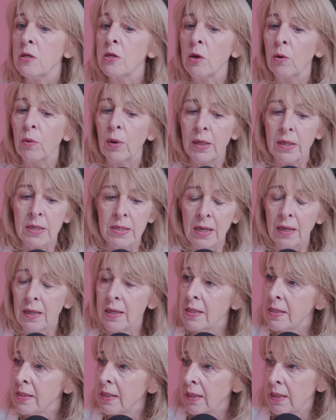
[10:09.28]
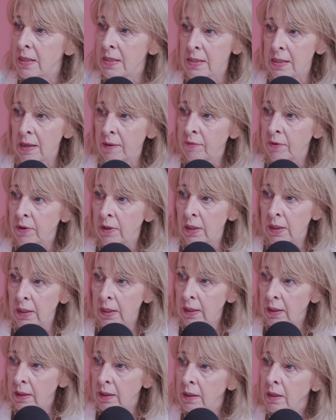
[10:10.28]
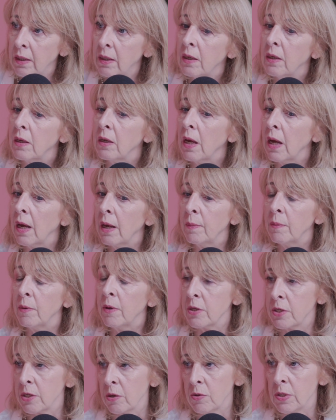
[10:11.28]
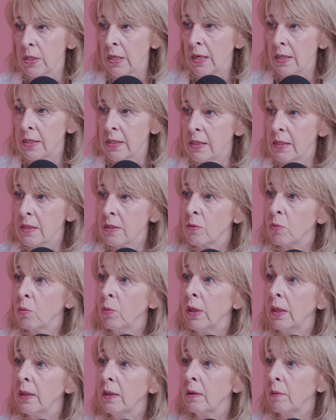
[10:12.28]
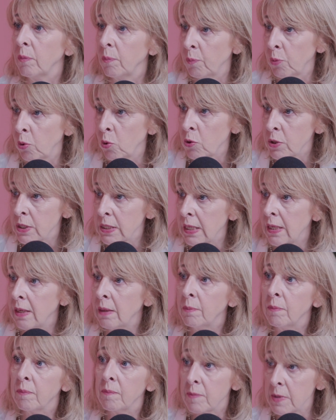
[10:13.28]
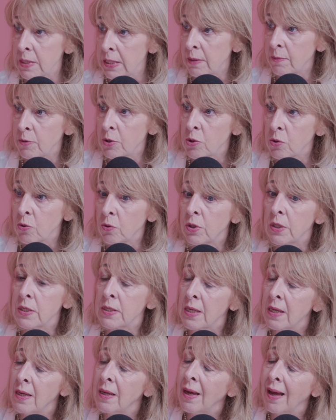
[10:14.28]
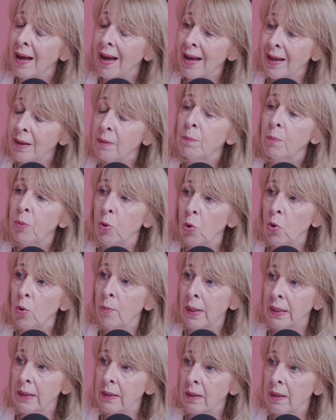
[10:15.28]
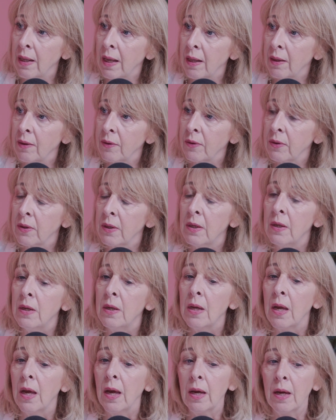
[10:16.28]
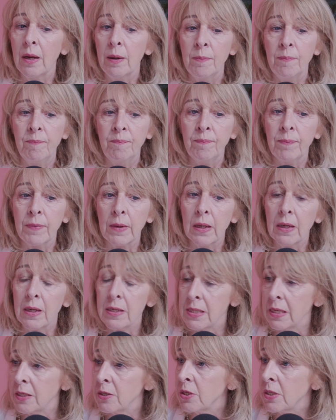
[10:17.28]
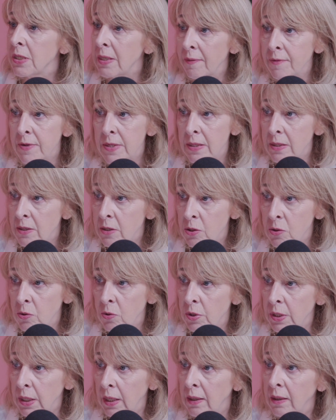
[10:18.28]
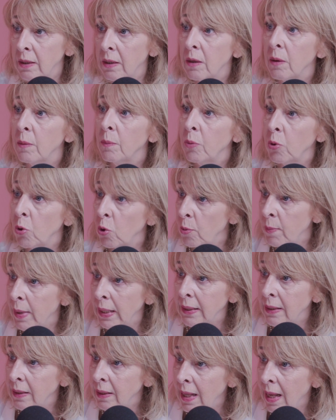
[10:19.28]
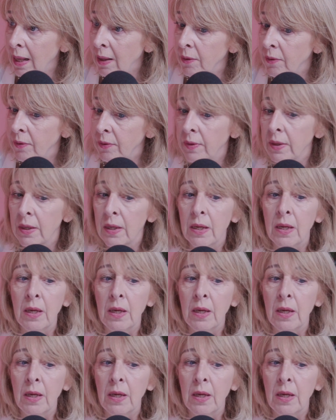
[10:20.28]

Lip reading: So anxiety is definitely associated with poor sleep disorders, and poor mental health. Attention deficit disorder, poor mental health.